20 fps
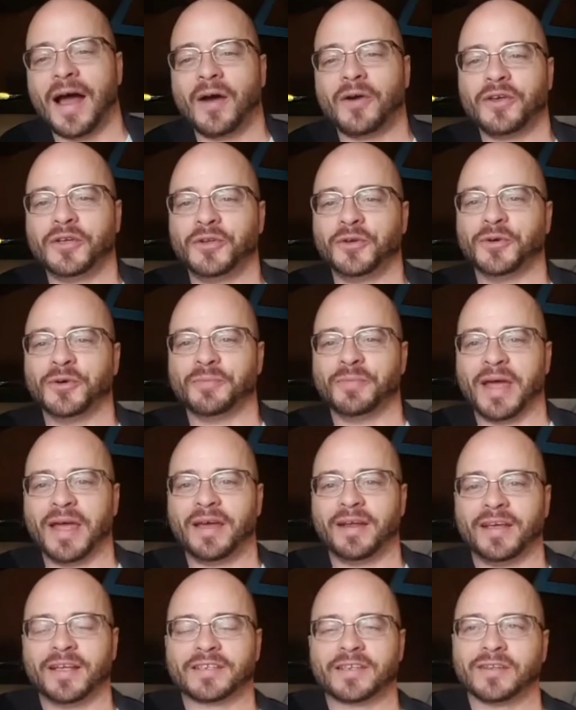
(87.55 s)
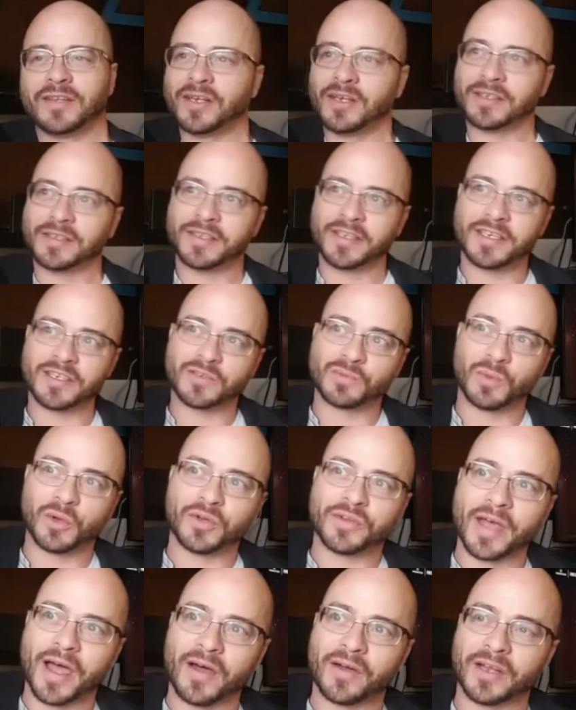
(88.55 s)
How you doing, man? It's a little
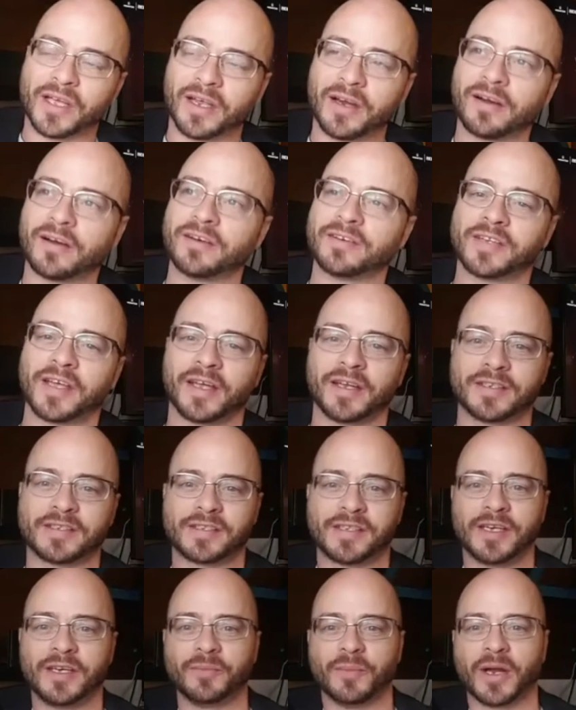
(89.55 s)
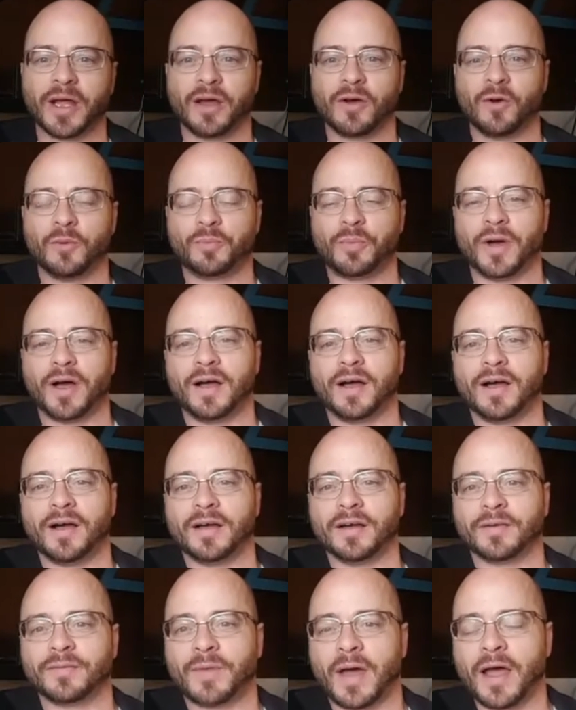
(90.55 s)
dismal down here in Tennessee, but I
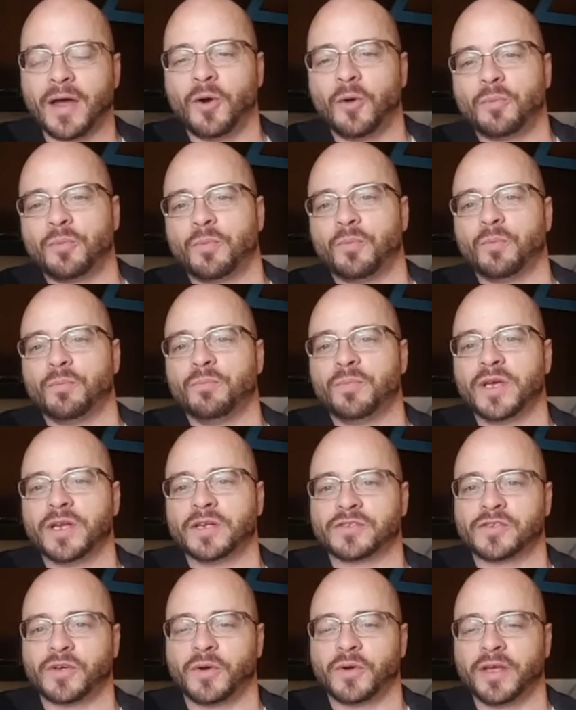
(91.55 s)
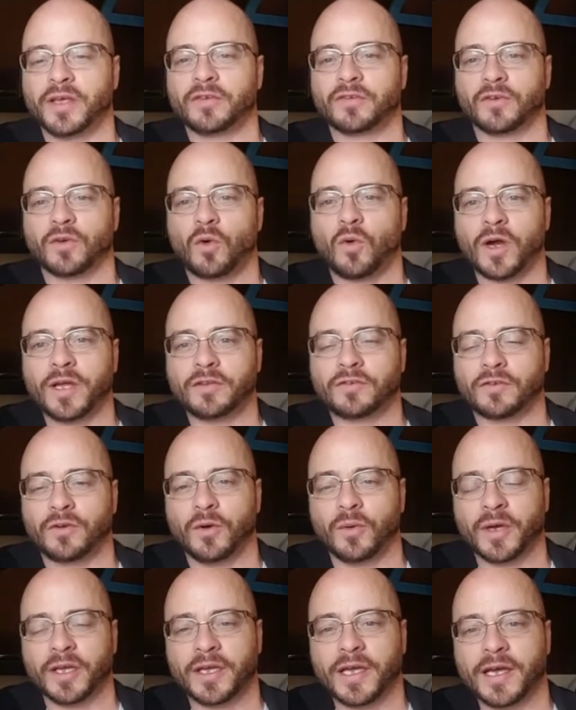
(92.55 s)
hope Minnesota isn't quite
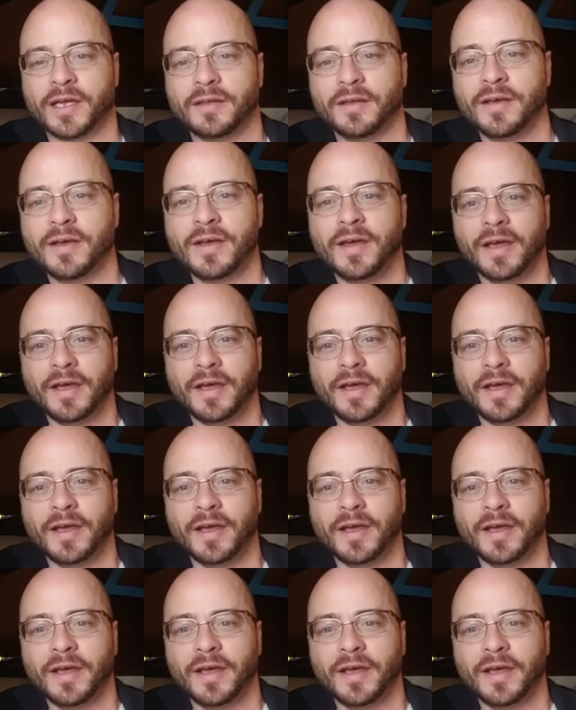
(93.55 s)
snowing yet.